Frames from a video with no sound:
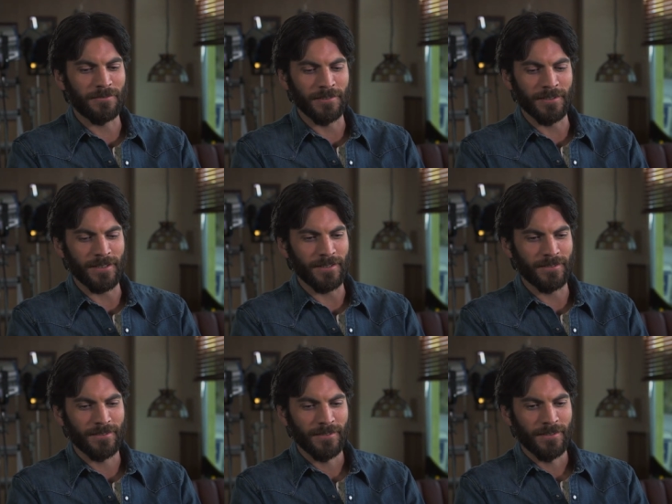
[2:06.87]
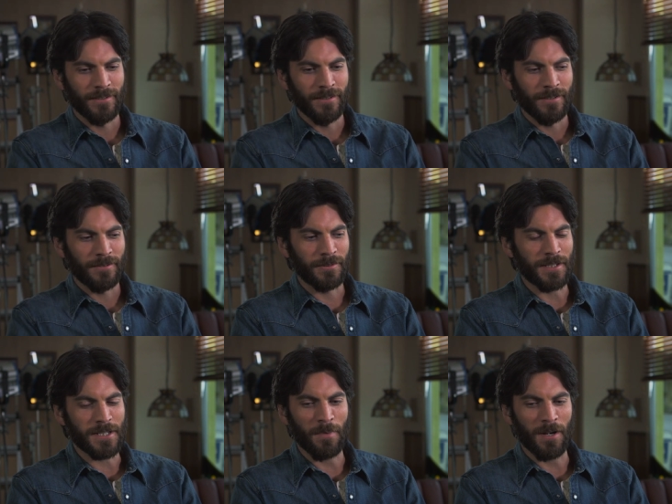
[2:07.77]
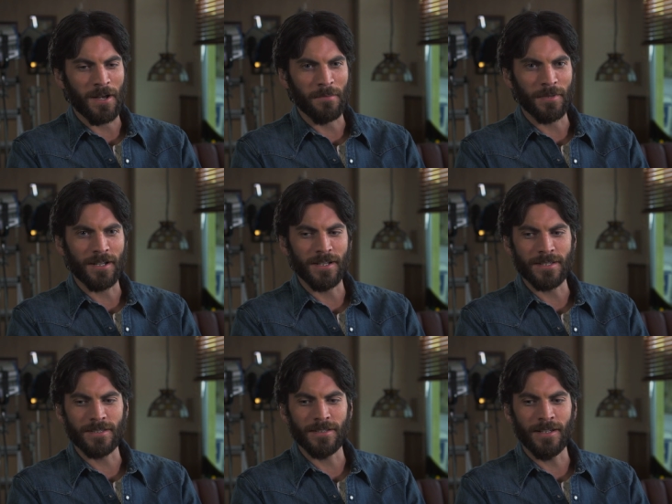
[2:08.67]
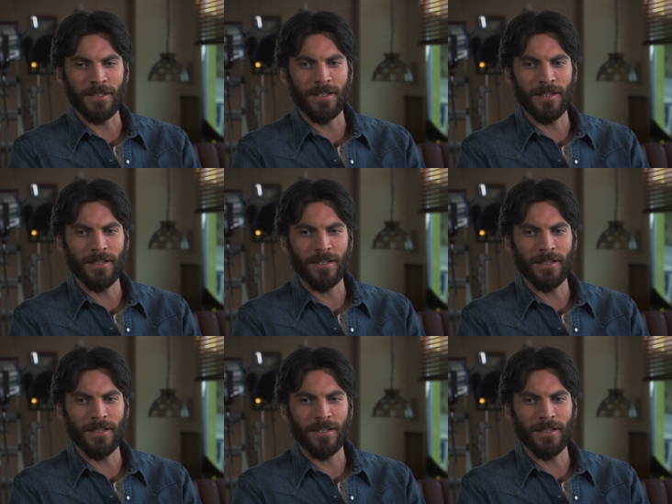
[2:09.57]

really, really spot on, because he